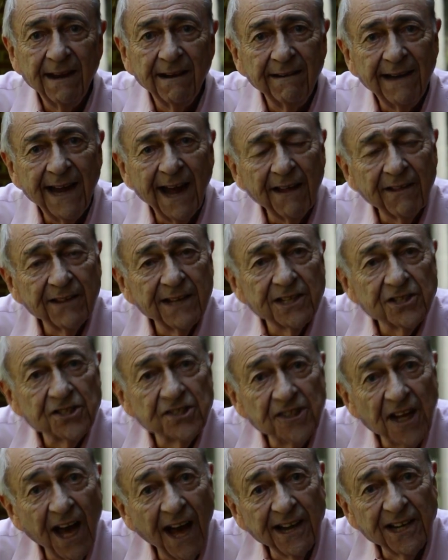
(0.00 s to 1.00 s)
Now, the
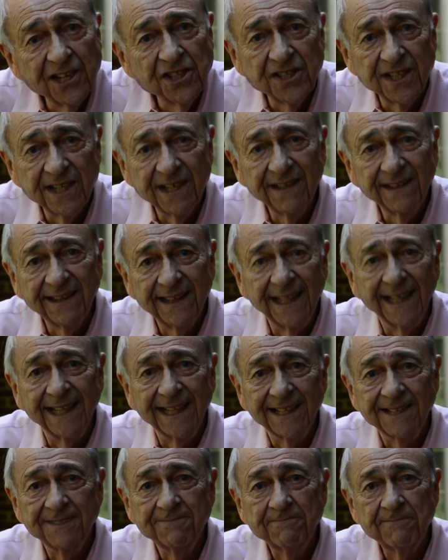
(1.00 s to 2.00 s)
astonishing
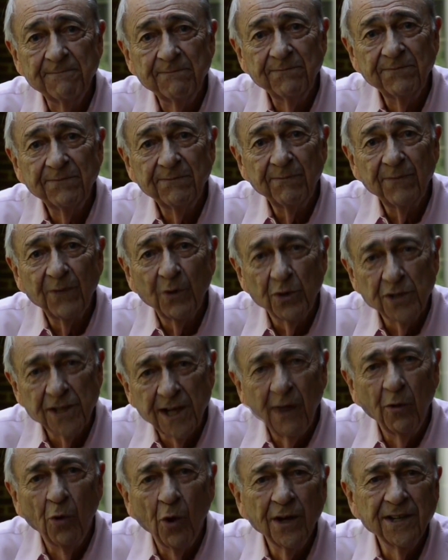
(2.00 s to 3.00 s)
thing, which
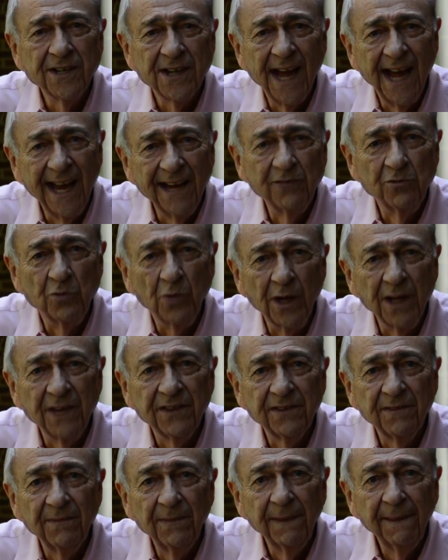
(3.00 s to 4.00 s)
I want to end
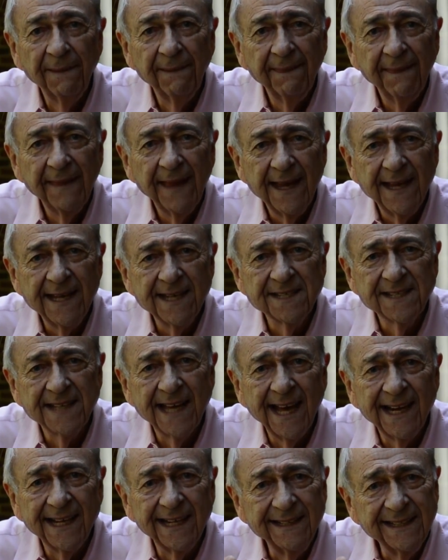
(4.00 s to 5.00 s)
with, is
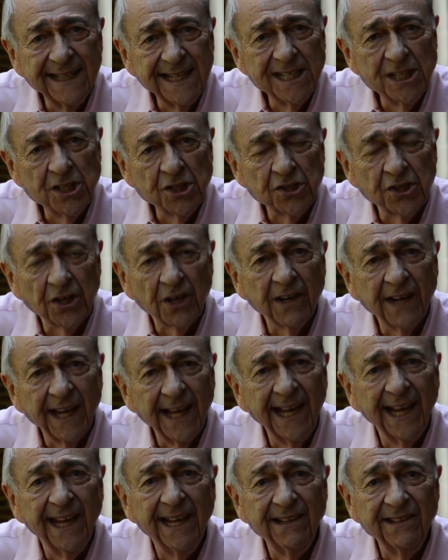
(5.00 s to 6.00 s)
that in these
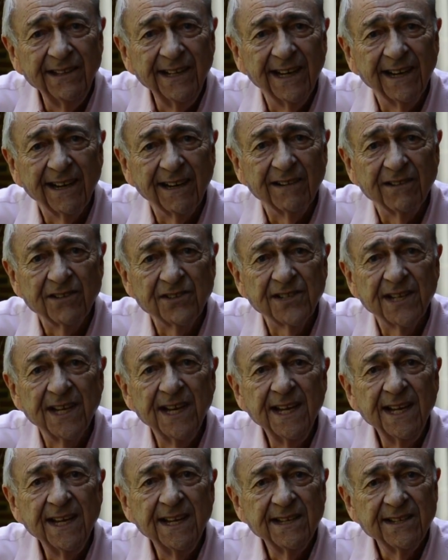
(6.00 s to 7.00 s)
38 years
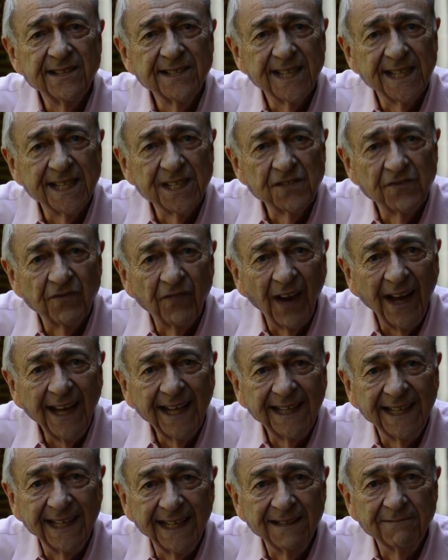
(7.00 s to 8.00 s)
since
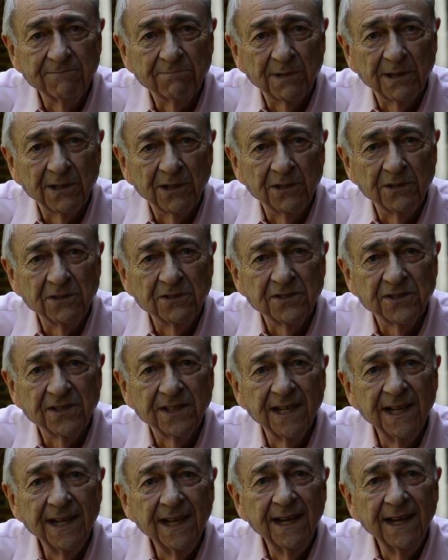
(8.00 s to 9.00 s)
Viking produced